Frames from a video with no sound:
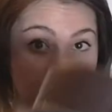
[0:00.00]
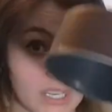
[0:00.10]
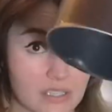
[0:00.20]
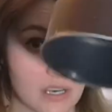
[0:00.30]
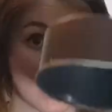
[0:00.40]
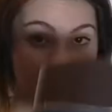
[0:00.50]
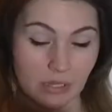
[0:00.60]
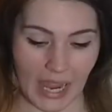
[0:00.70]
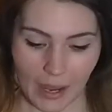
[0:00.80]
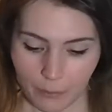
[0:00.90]
Place it on
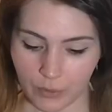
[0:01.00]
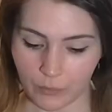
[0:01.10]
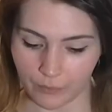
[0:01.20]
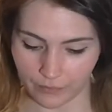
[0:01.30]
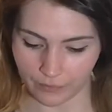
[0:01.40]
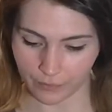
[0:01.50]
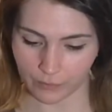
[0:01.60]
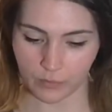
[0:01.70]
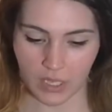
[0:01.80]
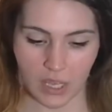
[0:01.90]
your lap
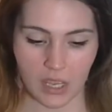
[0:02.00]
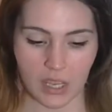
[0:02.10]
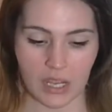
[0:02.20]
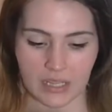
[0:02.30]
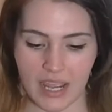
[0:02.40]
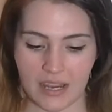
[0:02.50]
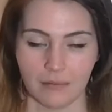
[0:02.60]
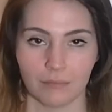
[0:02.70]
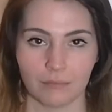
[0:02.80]
and then